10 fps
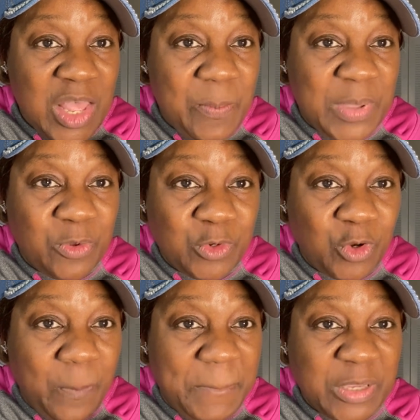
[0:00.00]

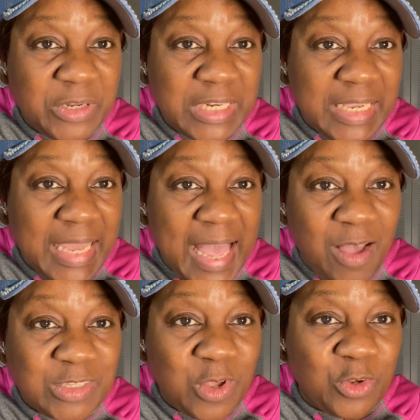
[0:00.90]
builder, building a
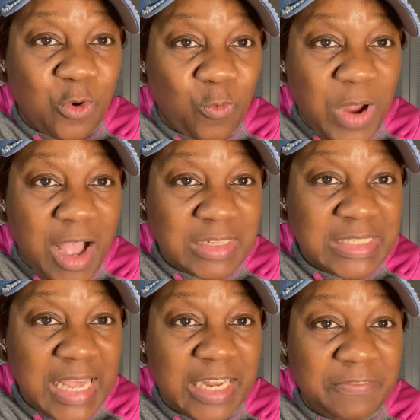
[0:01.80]
house on a rock
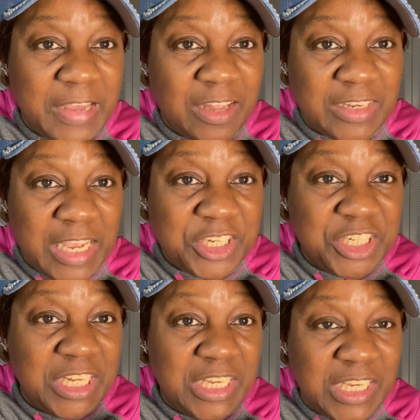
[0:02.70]
solid
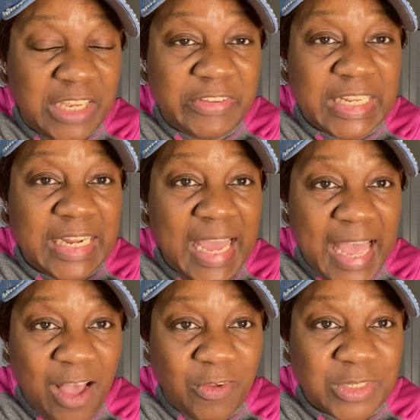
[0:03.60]
foundation, even a
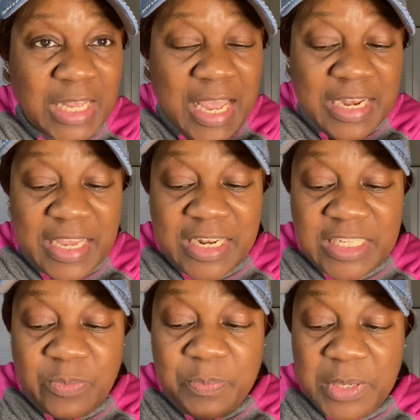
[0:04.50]
house that
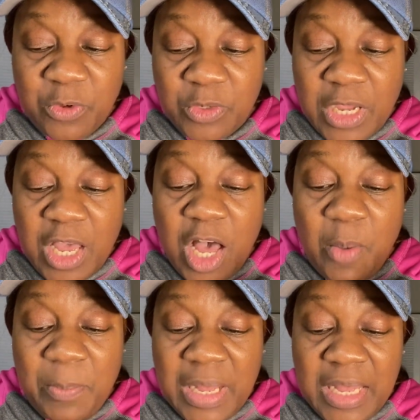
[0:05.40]
is built
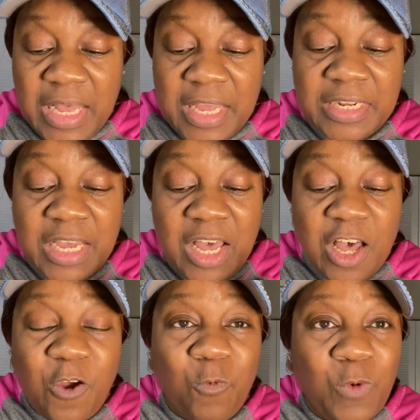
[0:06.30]
upon
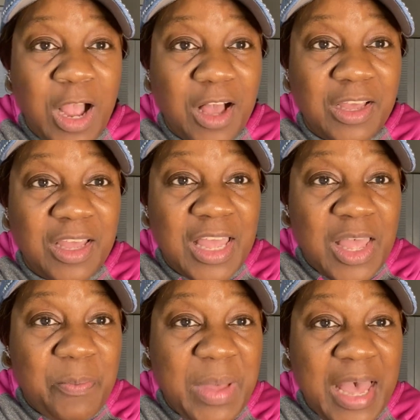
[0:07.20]
a rock
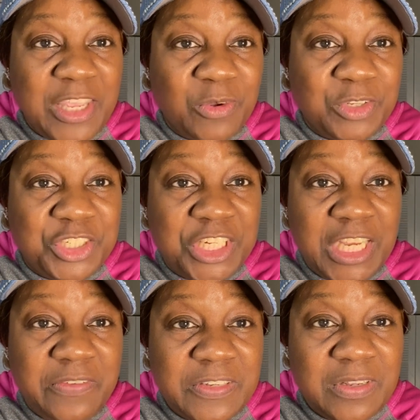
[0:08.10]
by your
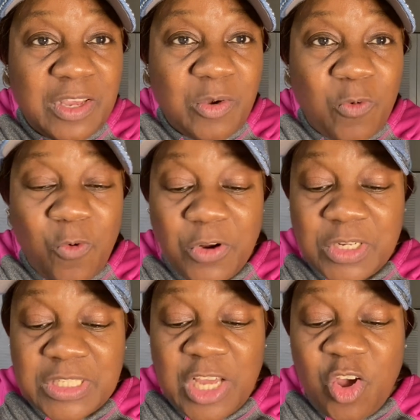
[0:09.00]
chief
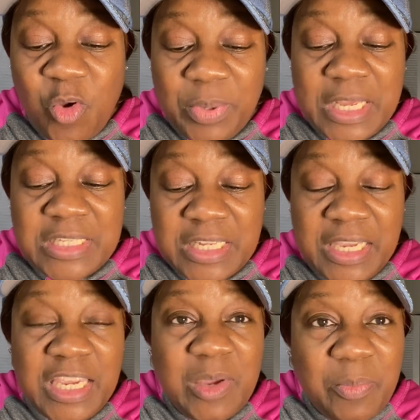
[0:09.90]
cornerstone, placing
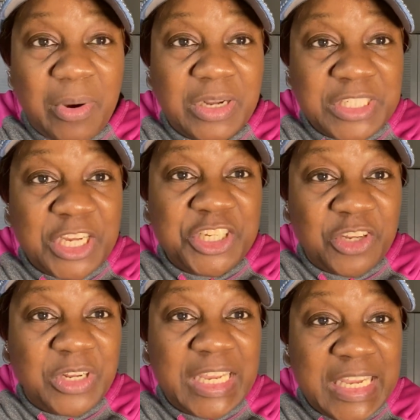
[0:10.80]
the impartation
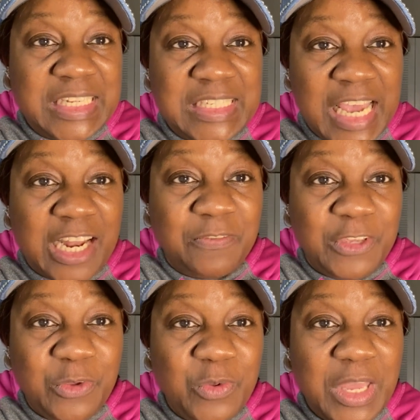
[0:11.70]
on the inside of
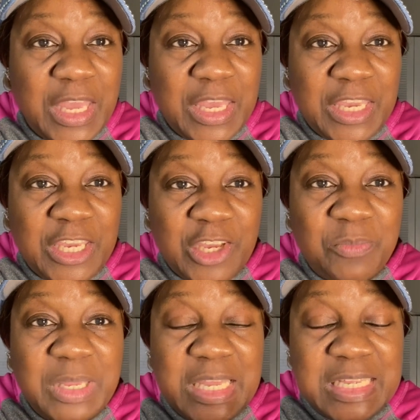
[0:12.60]
you,
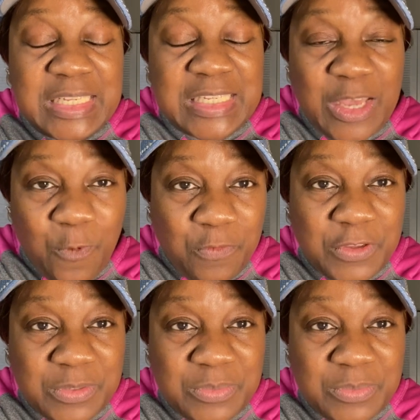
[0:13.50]
himself.